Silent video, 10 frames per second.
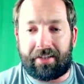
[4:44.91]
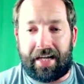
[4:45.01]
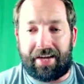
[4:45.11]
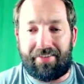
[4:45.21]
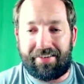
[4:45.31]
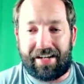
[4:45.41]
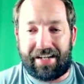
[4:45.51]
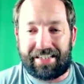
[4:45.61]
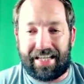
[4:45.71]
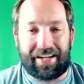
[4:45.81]
Jay,
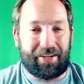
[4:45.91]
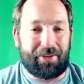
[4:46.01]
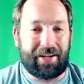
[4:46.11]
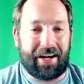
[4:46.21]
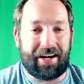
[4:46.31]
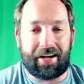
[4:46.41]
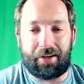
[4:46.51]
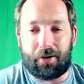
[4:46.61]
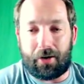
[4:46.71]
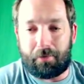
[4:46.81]
is that you? Yeah, I
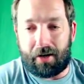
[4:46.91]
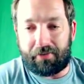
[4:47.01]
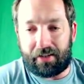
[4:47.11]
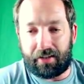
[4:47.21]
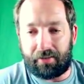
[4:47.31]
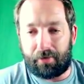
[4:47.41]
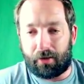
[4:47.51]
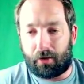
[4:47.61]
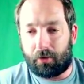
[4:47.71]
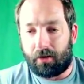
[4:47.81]
know, I'm puffy. Leave me
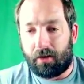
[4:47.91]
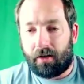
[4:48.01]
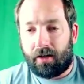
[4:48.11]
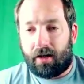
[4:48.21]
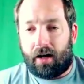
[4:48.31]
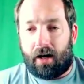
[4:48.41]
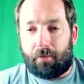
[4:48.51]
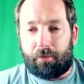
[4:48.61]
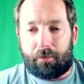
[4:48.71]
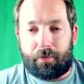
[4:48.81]
alone.
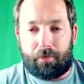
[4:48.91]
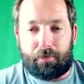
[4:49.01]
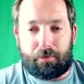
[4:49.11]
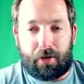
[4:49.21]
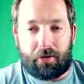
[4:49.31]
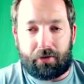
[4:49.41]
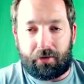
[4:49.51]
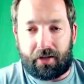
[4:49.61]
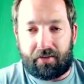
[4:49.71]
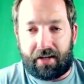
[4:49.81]
Prednisone
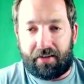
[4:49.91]
does that.